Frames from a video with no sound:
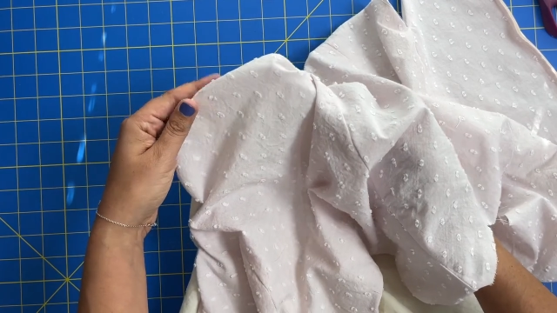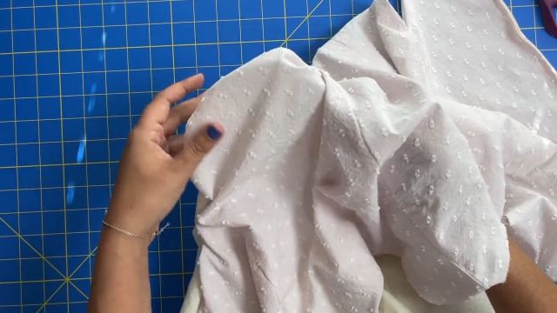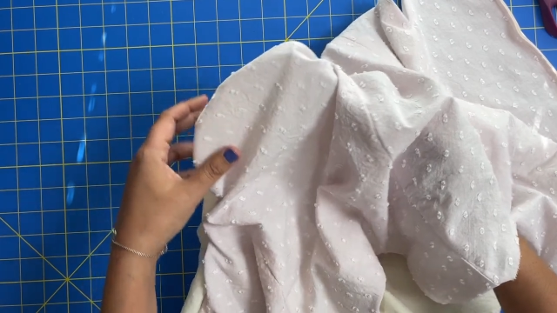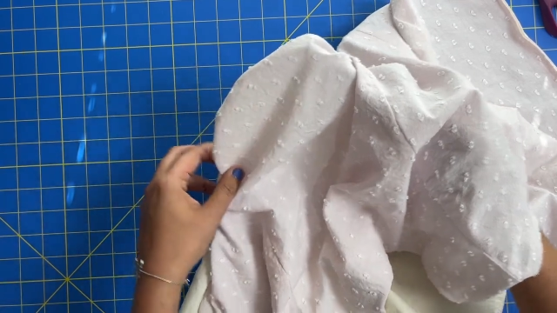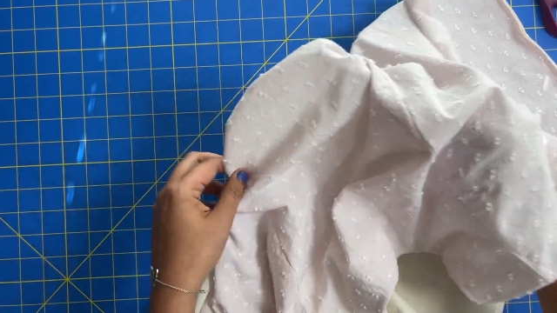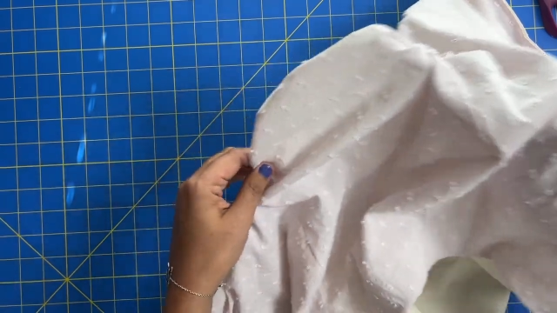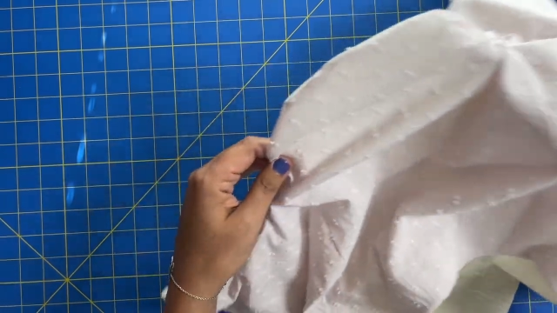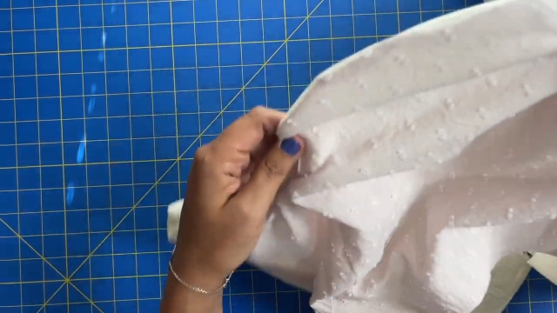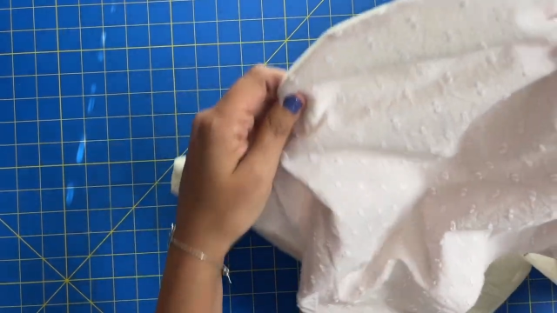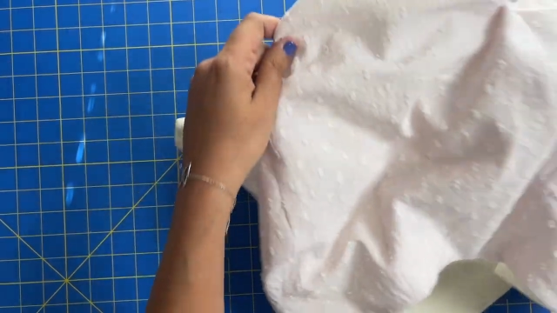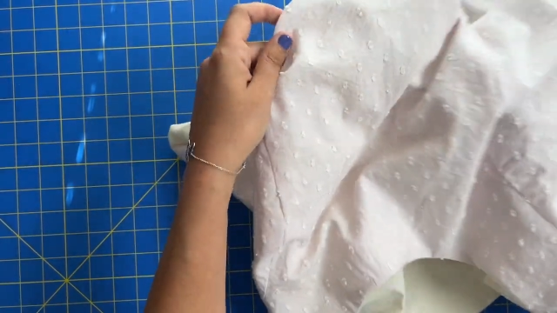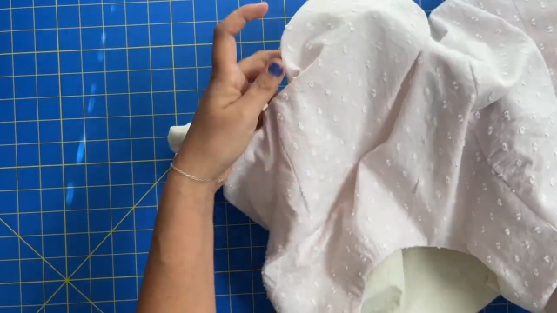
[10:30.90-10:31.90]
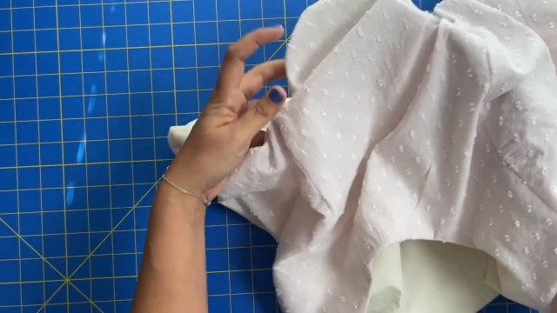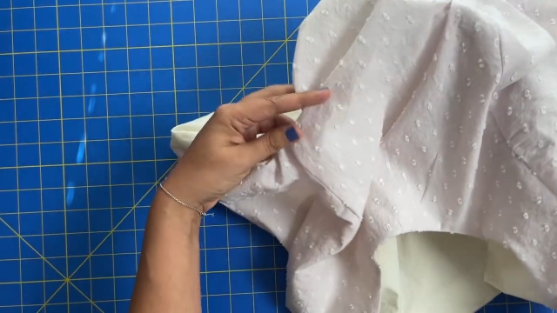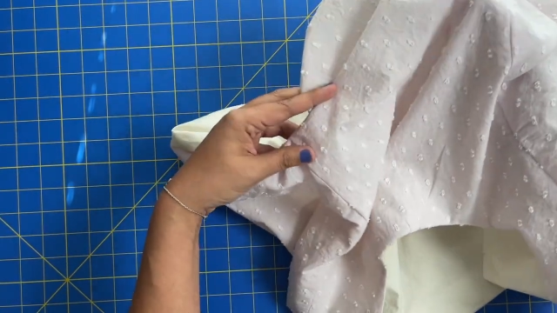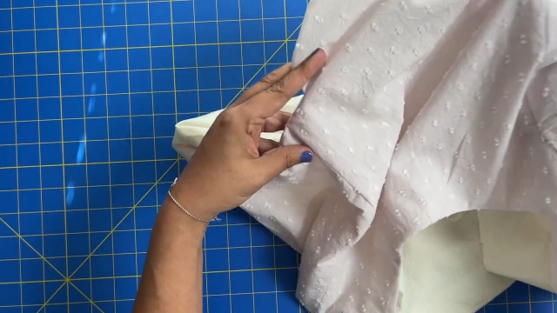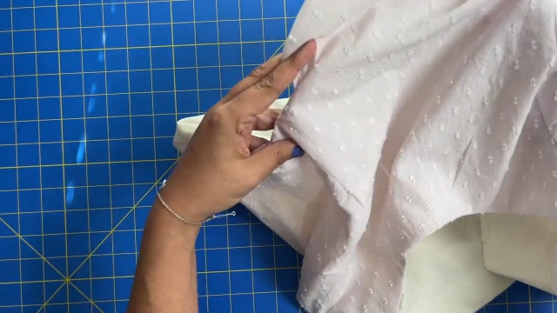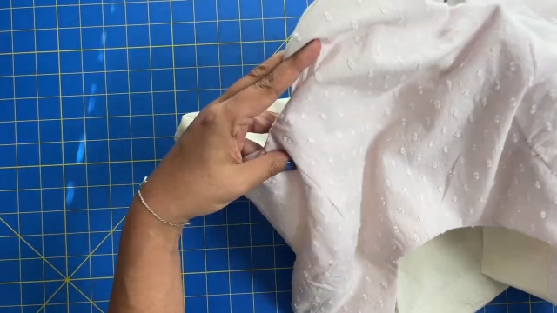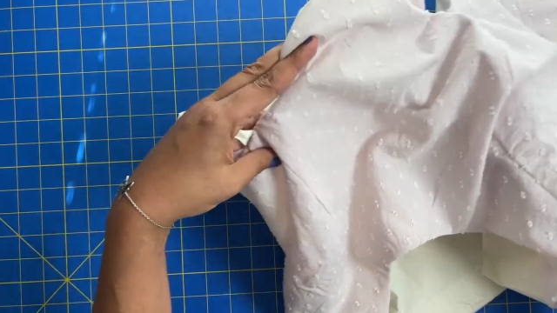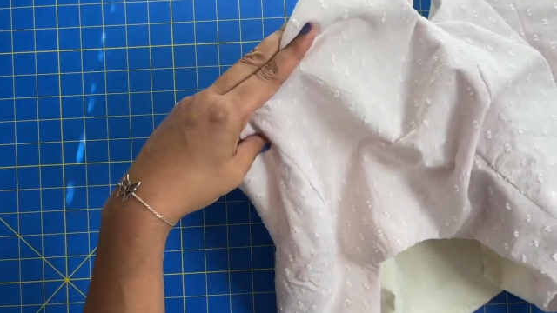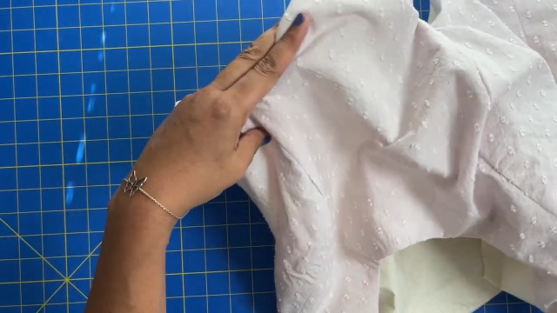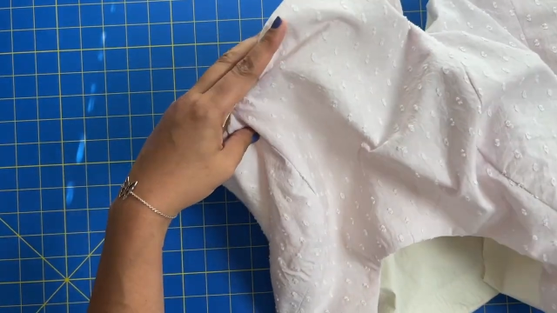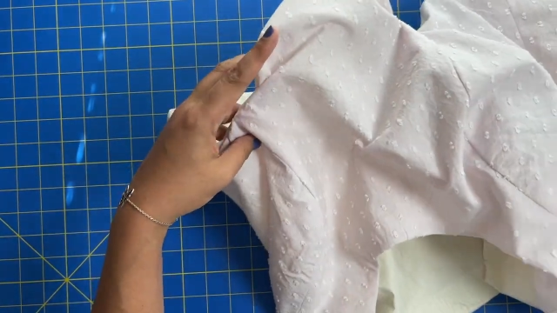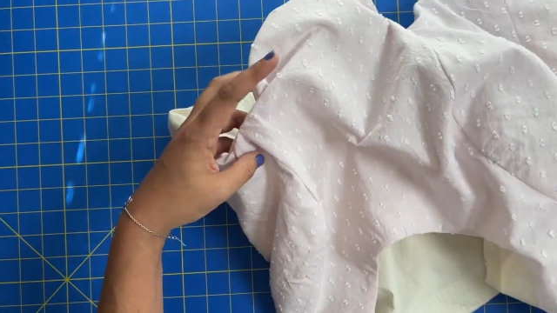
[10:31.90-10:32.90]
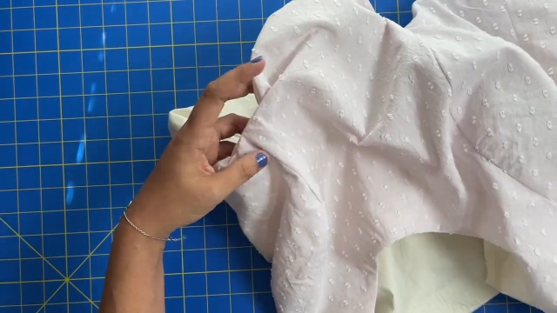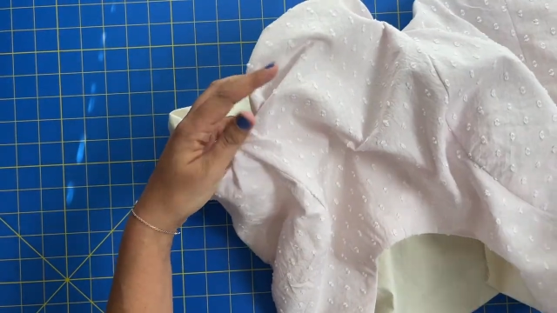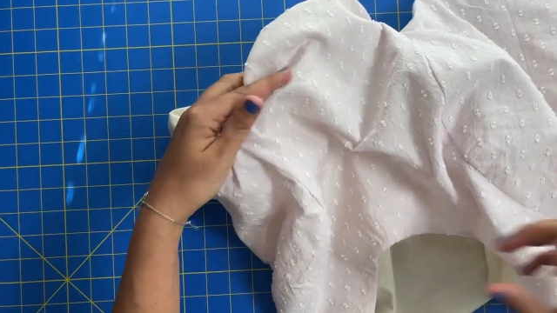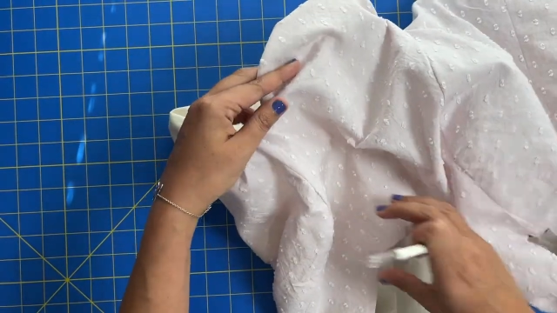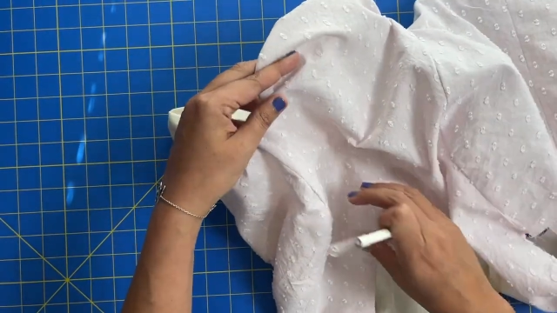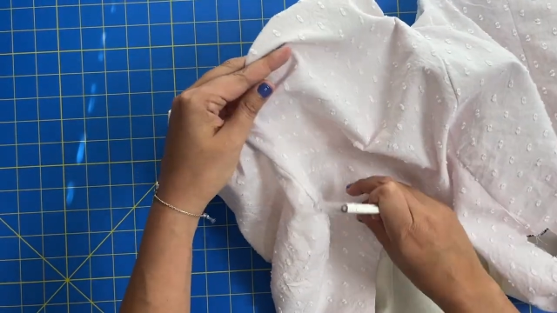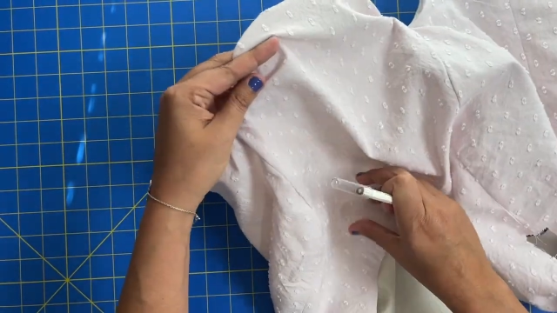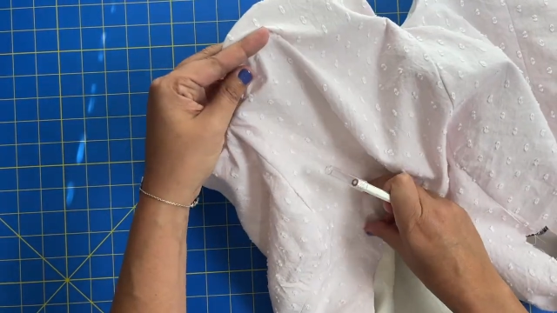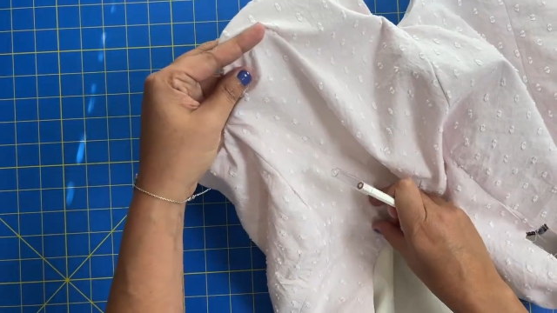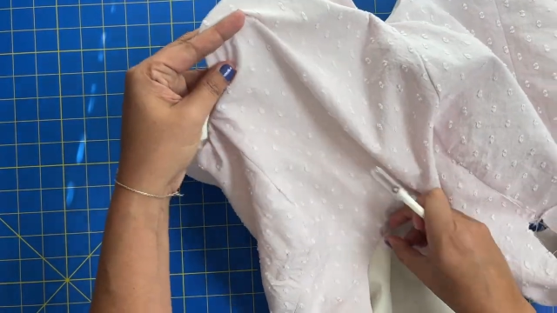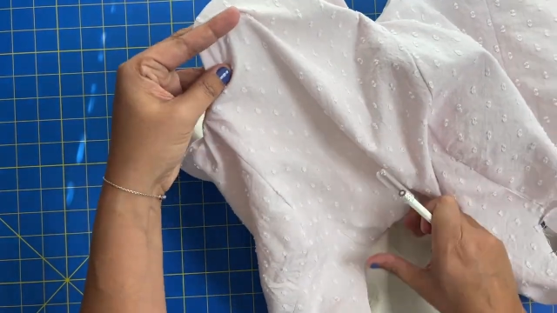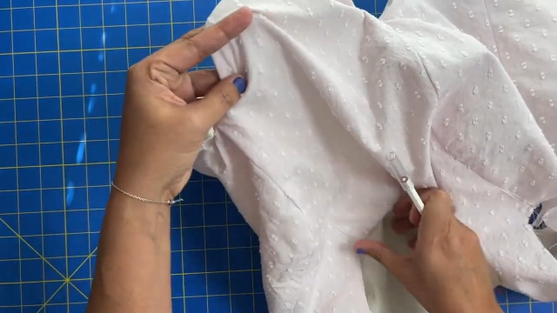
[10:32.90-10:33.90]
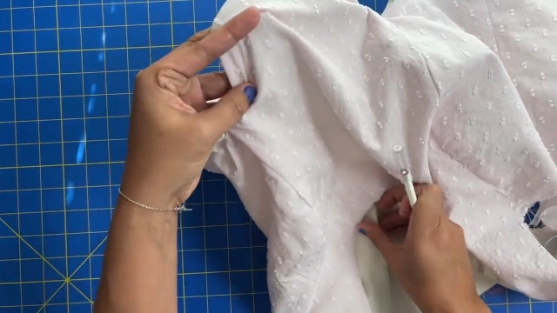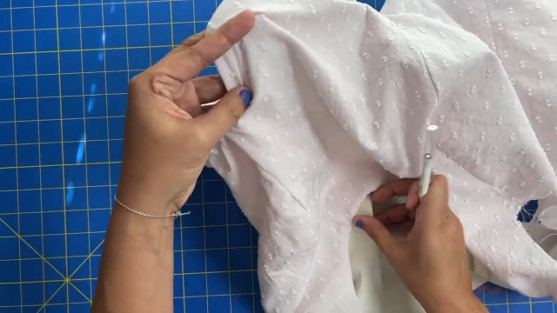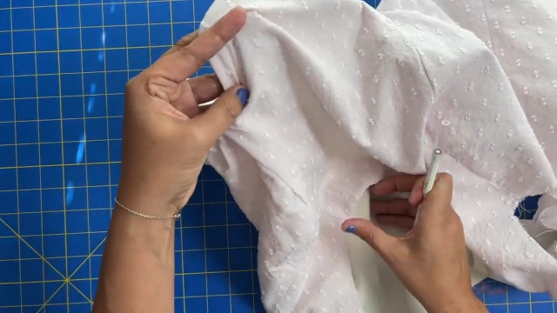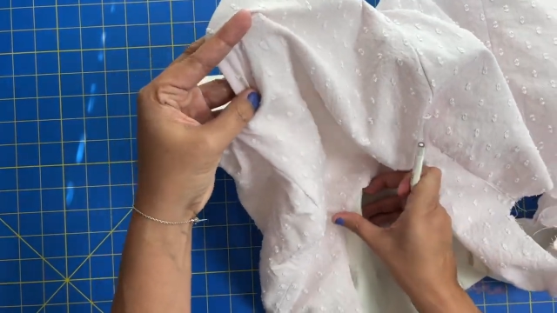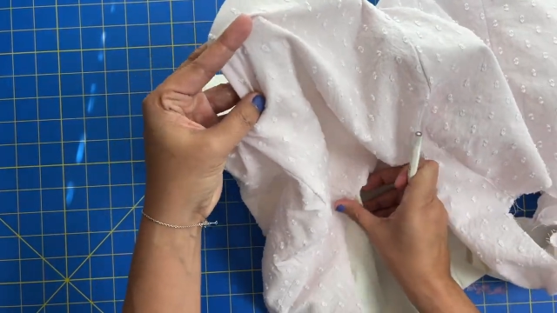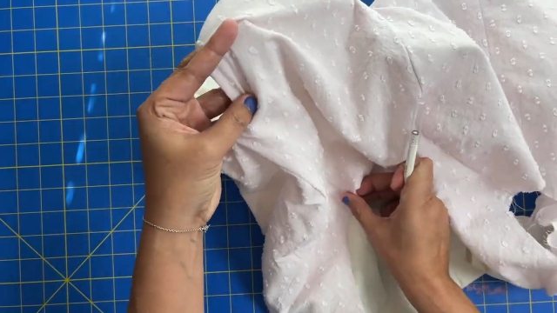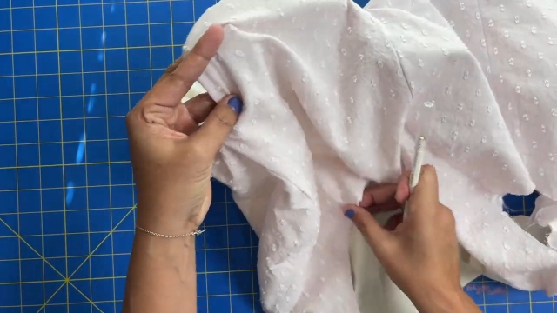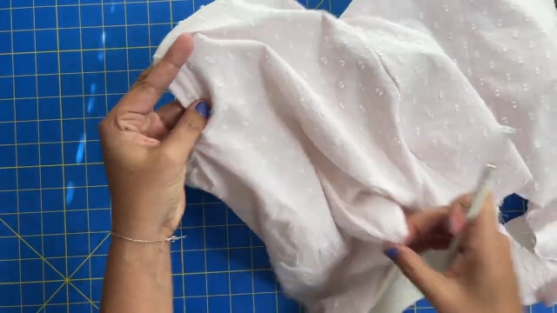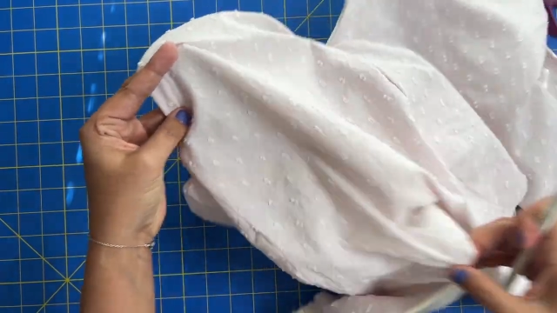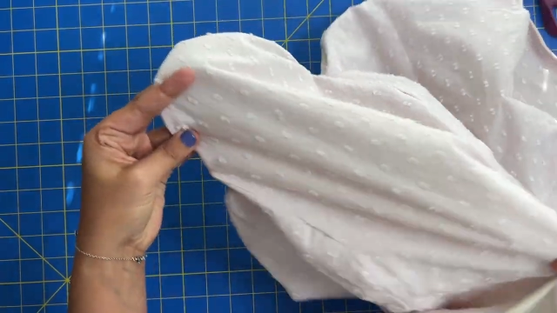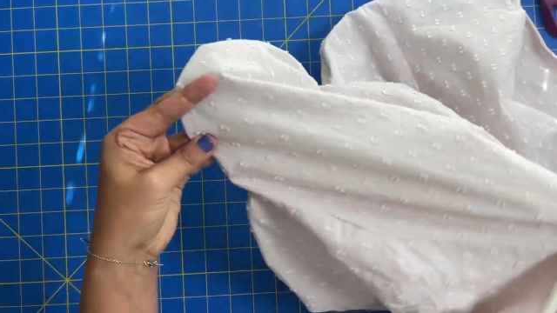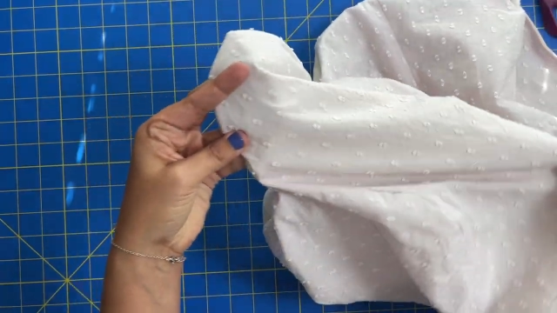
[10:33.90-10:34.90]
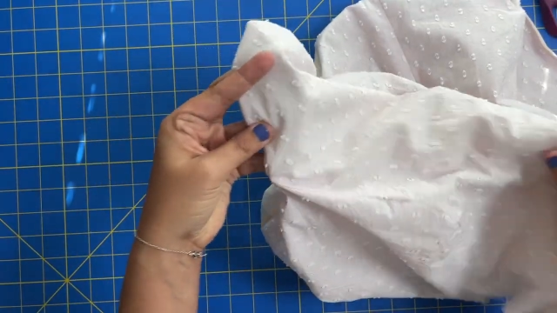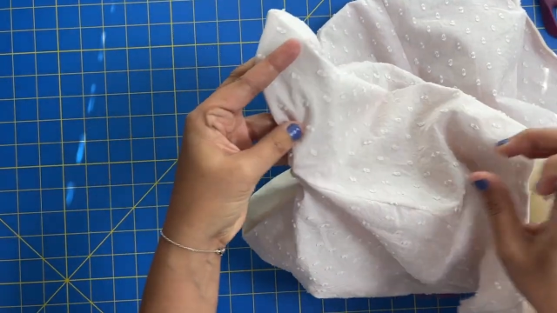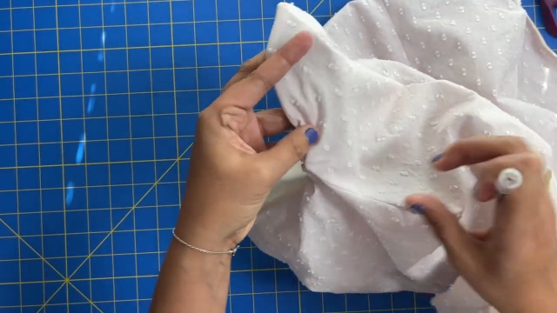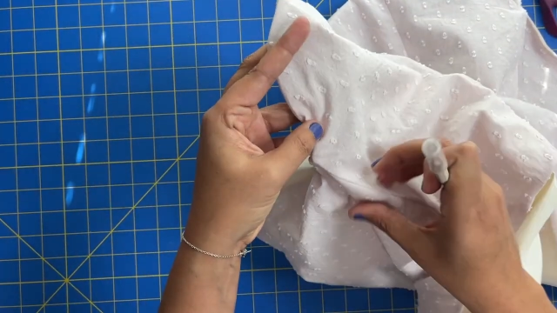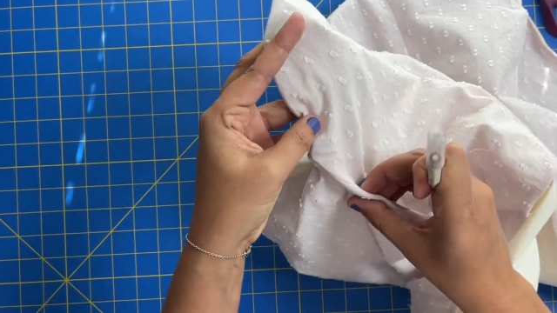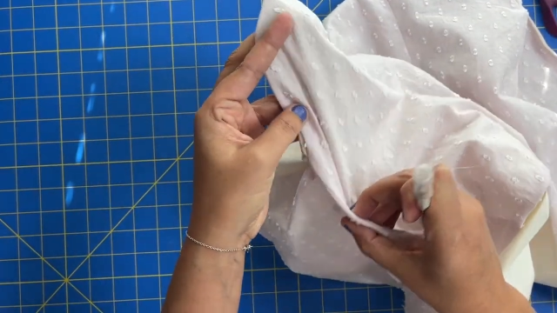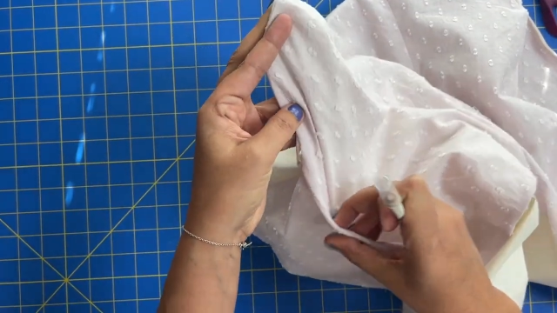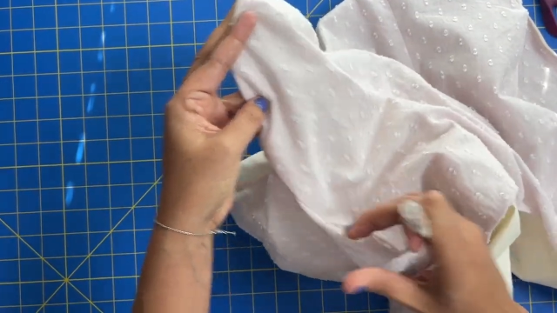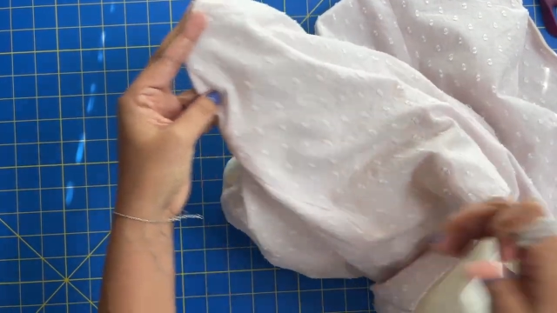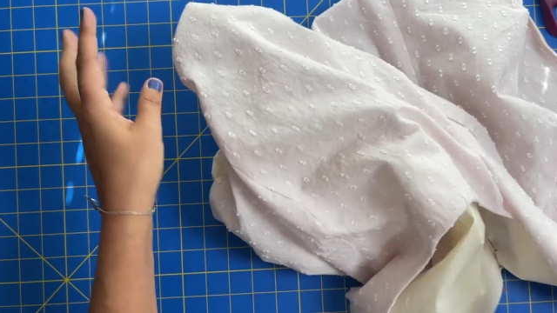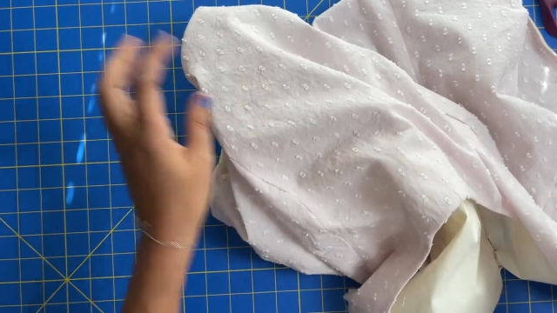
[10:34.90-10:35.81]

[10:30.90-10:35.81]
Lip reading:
(no speaker visible)